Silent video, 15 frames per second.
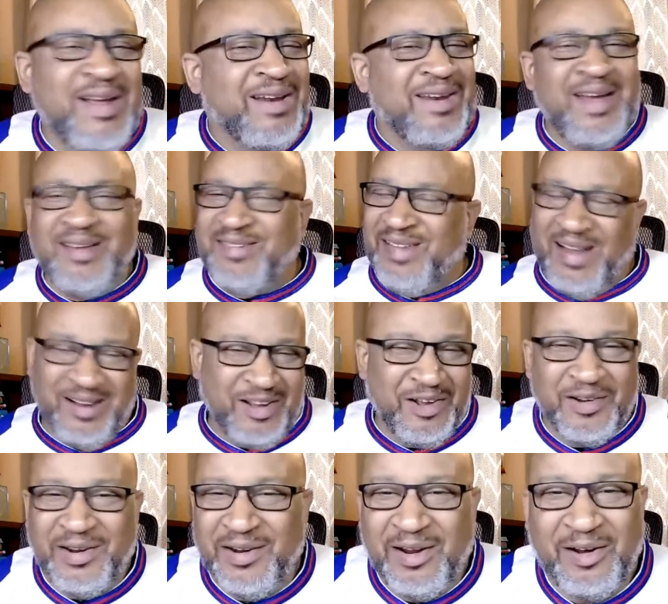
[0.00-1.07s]
that's not
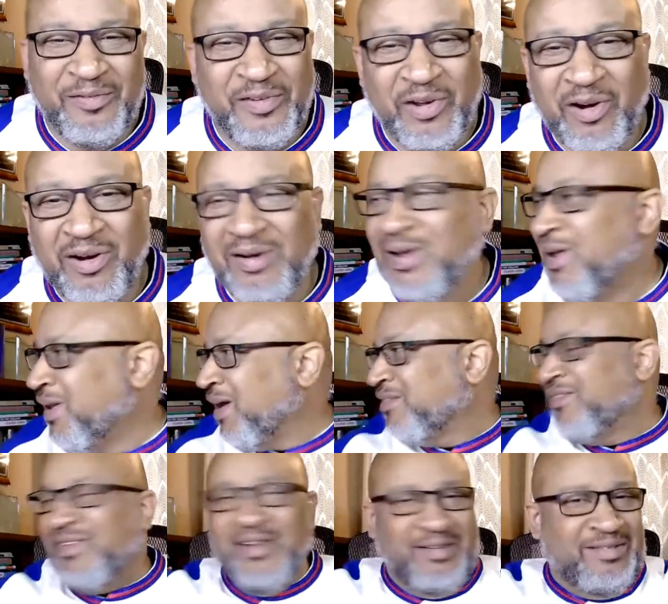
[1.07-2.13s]
good enough, y'all. That's
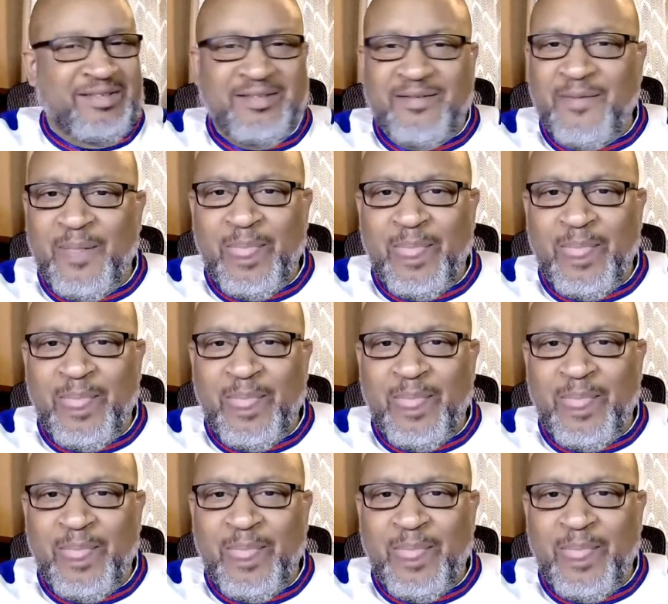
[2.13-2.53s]
this.